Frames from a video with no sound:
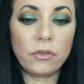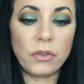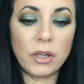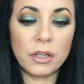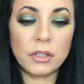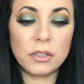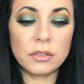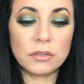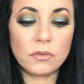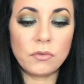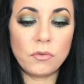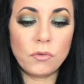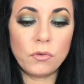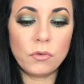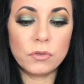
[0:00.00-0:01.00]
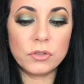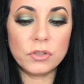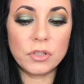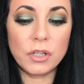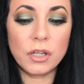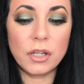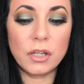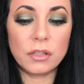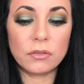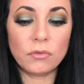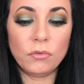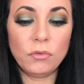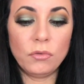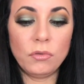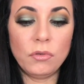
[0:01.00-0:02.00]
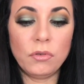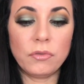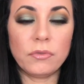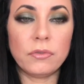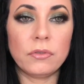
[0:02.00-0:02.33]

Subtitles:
that is gorgeous. Ooh,